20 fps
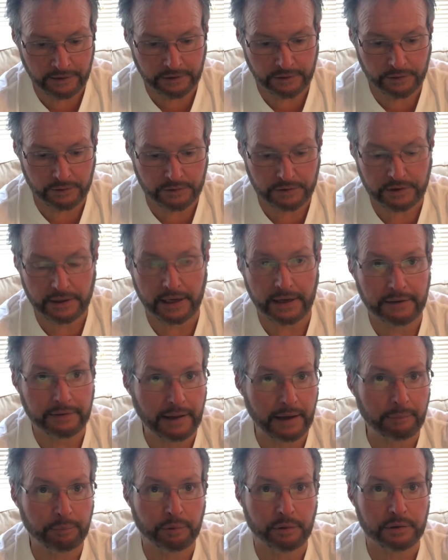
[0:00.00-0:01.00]
you're saying
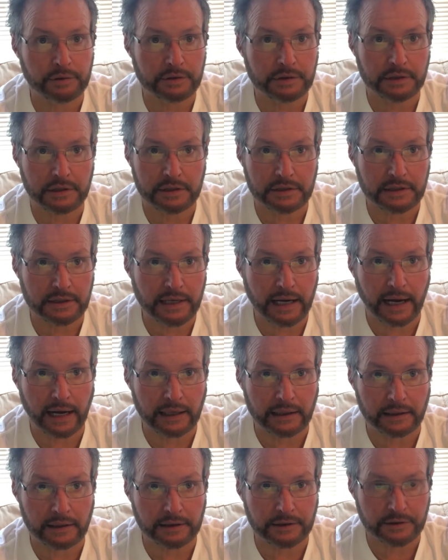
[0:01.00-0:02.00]
that person is
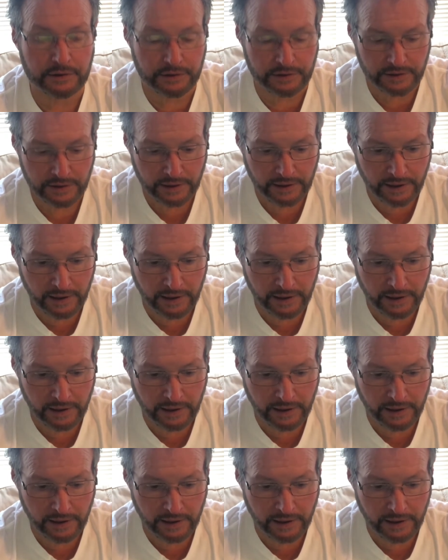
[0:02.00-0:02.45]
godless.